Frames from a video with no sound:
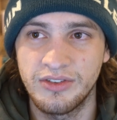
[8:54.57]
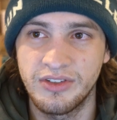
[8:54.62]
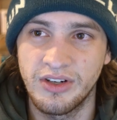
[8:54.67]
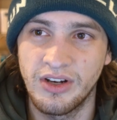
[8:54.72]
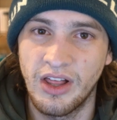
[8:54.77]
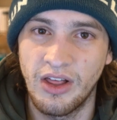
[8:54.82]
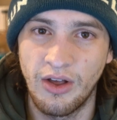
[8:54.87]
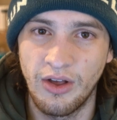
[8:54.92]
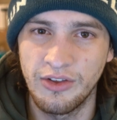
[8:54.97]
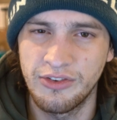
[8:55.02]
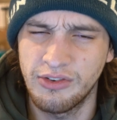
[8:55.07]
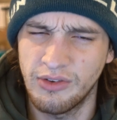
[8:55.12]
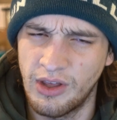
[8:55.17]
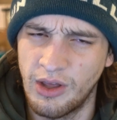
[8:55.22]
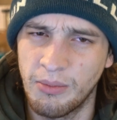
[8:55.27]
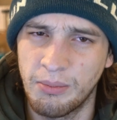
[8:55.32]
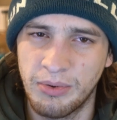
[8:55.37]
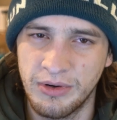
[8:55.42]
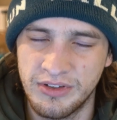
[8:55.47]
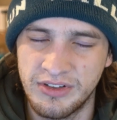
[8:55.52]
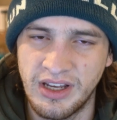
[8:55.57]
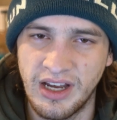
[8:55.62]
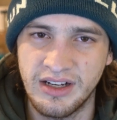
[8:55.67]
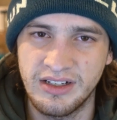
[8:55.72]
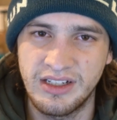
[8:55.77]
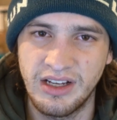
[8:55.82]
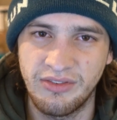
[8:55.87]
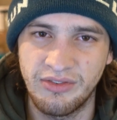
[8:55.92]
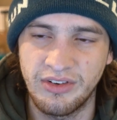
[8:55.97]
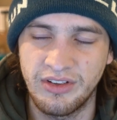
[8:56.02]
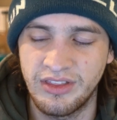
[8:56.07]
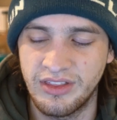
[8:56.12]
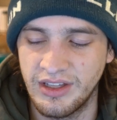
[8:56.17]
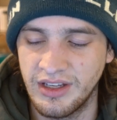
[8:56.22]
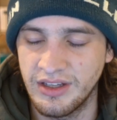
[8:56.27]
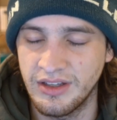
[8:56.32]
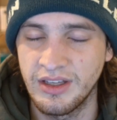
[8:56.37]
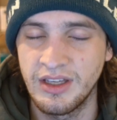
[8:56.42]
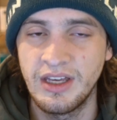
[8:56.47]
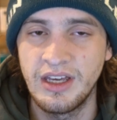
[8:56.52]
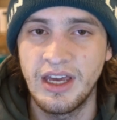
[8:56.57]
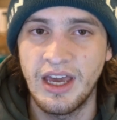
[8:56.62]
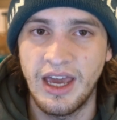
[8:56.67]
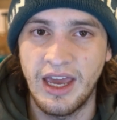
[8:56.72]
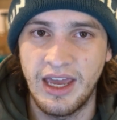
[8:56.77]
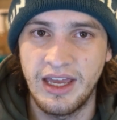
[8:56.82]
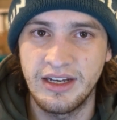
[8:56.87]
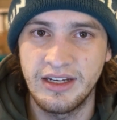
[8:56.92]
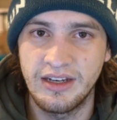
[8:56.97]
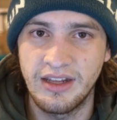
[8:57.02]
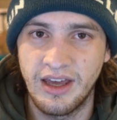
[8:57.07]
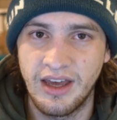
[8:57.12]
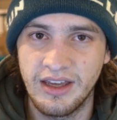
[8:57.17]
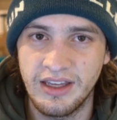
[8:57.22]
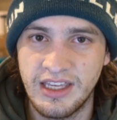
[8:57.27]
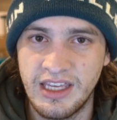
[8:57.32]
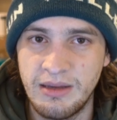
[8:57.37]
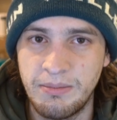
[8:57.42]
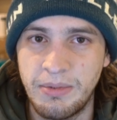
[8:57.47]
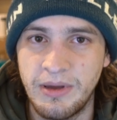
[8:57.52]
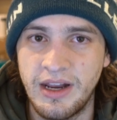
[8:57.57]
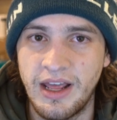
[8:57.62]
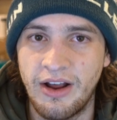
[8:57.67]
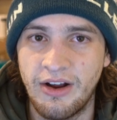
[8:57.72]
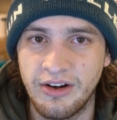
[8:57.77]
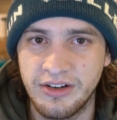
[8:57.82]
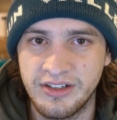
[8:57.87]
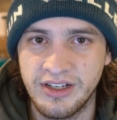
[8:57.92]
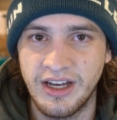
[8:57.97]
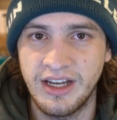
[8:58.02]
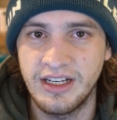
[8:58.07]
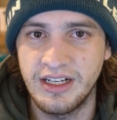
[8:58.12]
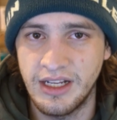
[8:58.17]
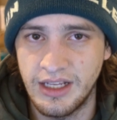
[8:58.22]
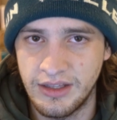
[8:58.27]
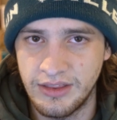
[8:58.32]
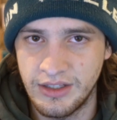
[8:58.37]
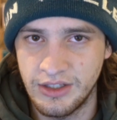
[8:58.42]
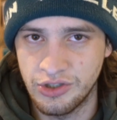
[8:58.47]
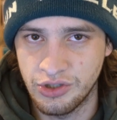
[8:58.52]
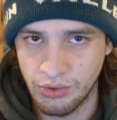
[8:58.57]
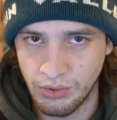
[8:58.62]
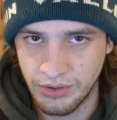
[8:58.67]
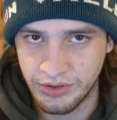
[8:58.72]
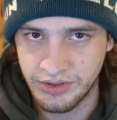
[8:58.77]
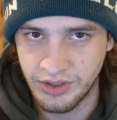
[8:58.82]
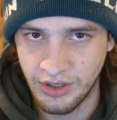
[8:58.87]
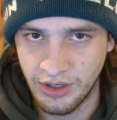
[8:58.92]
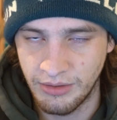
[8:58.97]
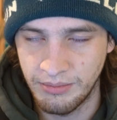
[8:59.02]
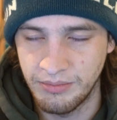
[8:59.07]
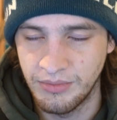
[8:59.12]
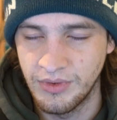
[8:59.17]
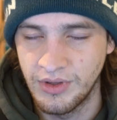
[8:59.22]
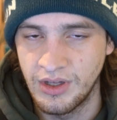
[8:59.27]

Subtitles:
It'll also help protect everything and keep it airtight in the short term.